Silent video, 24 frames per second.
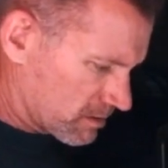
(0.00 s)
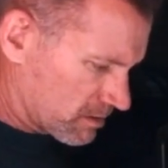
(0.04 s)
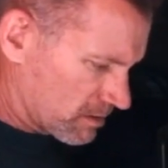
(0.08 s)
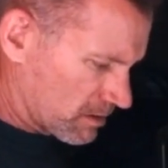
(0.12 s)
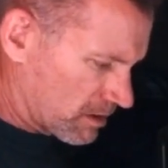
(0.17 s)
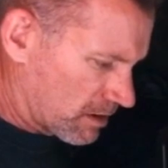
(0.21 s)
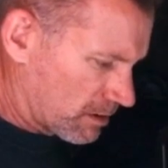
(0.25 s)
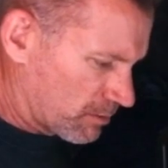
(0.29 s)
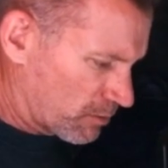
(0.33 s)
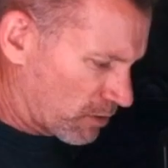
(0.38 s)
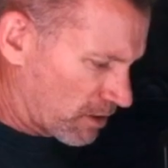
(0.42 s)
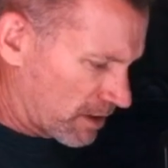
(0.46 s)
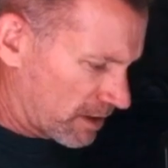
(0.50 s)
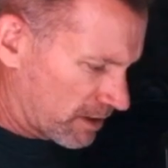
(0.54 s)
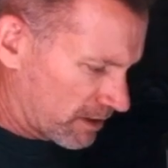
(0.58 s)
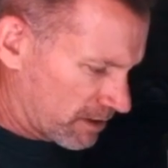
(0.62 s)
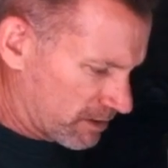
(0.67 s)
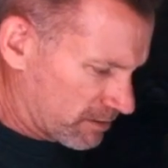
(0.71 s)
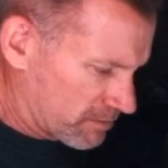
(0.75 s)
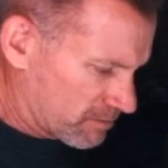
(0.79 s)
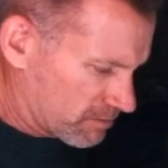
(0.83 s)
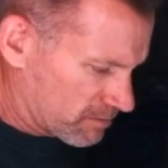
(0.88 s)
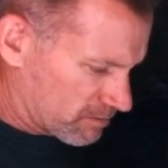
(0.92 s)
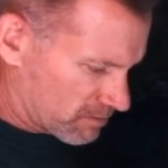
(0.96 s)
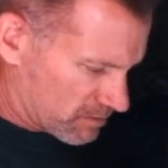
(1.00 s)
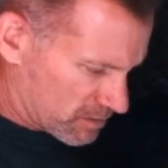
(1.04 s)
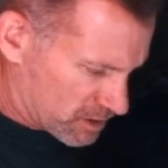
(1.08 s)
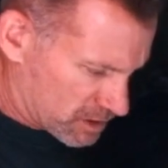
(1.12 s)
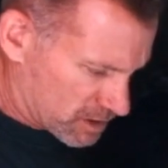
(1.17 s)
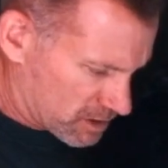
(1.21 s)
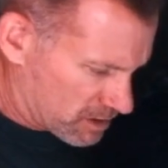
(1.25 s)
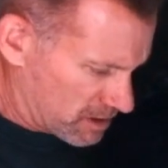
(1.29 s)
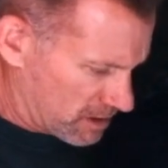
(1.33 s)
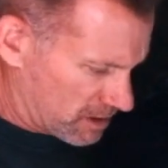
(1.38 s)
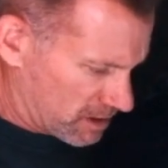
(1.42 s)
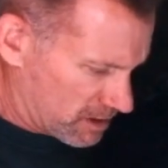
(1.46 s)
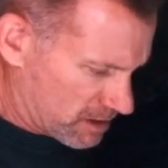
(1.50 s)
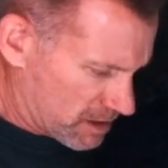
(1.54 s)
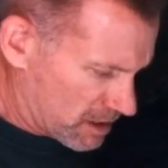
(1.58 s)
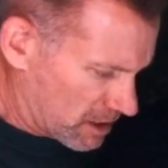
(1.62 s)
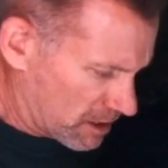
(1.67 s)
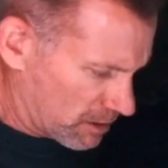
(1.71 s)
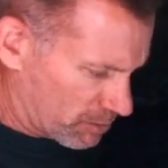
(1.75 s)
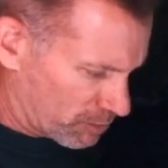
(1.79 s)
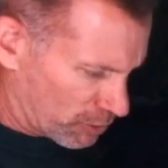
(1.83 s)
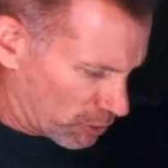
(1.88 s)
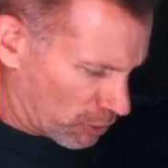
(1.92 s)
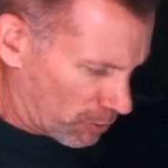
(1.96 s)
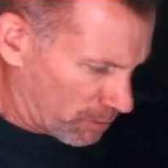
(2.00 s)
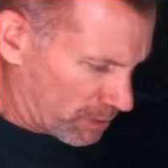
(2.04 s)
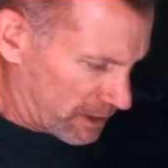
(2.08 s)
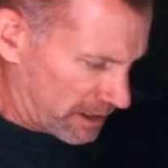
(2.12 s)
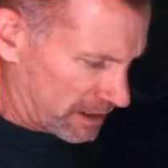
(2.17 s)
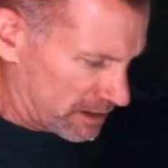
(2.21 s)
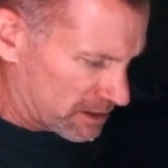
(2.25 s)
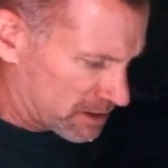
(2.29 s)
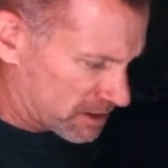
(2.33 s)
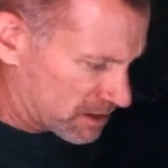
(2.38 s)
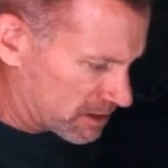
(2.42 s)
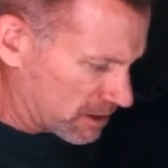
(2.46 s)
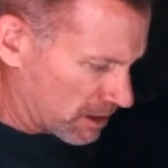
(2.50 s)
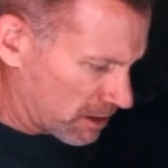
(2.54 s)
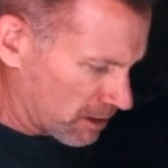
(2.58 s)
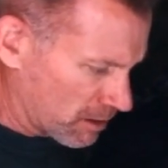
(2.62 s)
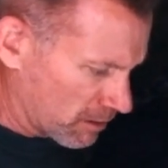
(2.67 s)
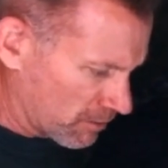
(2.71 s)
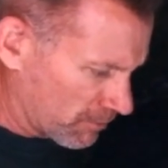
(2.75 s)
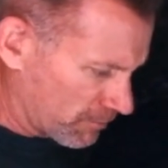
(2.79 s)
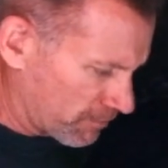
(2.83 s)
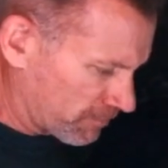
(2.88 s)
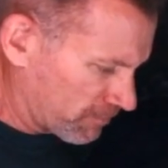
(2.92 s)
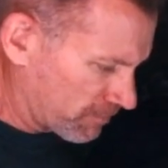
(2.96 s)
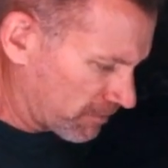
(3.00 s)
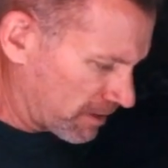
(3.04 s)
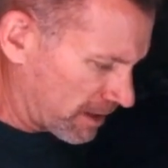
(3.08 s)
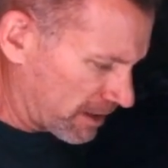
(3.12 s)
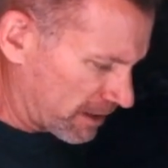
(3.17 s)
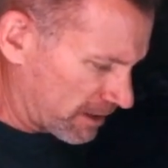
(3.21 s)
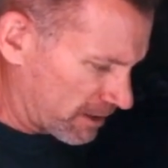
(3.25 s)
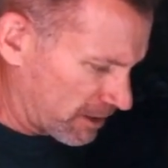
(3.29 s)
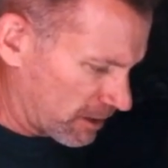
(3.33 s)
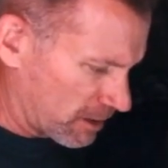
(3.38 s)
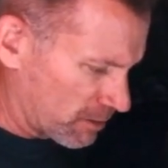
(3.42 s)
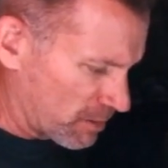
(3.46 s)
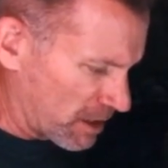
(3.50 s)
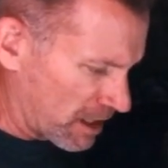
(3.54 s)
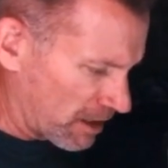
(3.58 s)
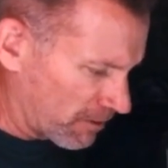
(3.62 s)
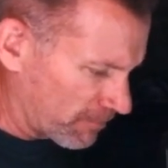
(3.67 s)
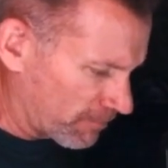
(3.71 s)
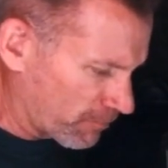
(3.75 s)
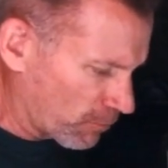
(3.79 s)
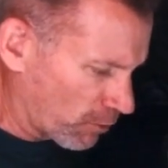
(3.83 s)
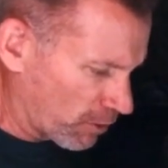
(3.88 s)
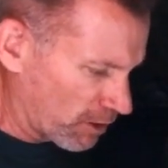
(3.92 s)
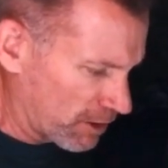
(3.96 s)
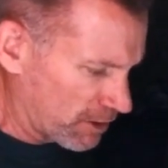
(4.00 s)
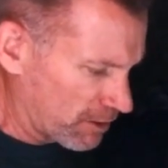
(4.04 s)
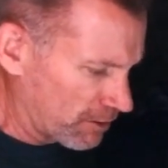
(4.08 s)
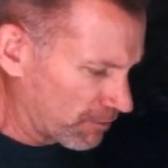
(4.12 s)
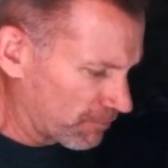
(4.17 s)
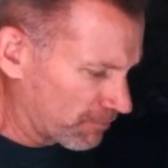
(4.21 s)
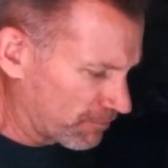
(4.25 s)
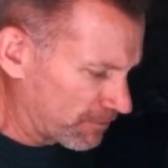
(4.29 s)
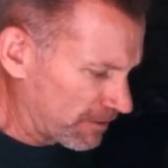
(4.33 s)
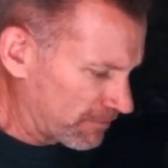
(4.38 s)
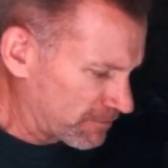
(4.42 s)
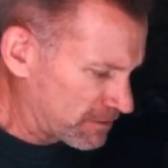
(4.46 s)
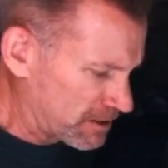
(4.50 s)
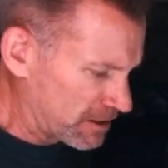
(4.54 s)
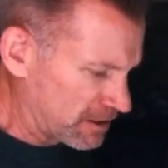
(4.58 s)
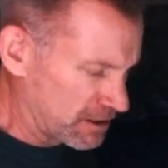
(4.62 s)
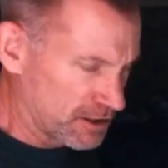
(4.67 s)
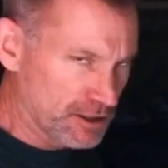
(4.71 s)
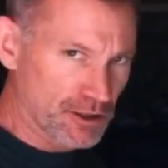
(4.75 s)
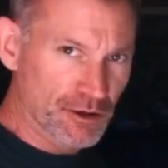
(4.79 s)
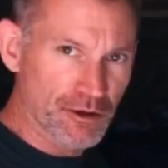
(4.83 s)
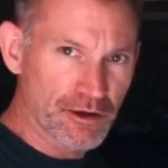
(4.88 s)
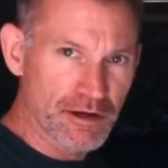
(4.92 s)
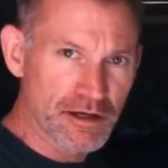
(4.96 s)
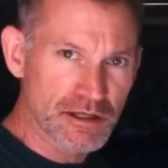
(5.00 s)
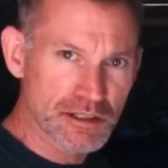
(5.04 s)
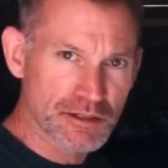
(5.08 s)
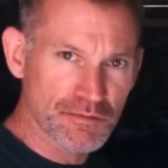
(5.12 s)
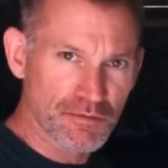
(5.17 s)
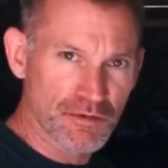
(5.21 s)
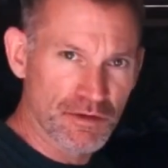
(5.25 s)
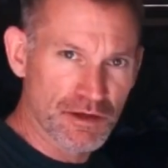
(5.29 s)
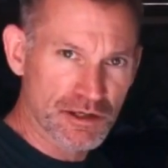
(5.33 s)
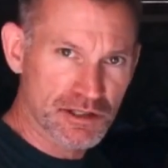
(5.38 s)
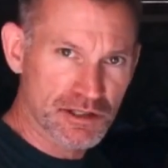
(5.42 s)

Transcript: So I'm running the propane stove. Got it at about 415 degrees for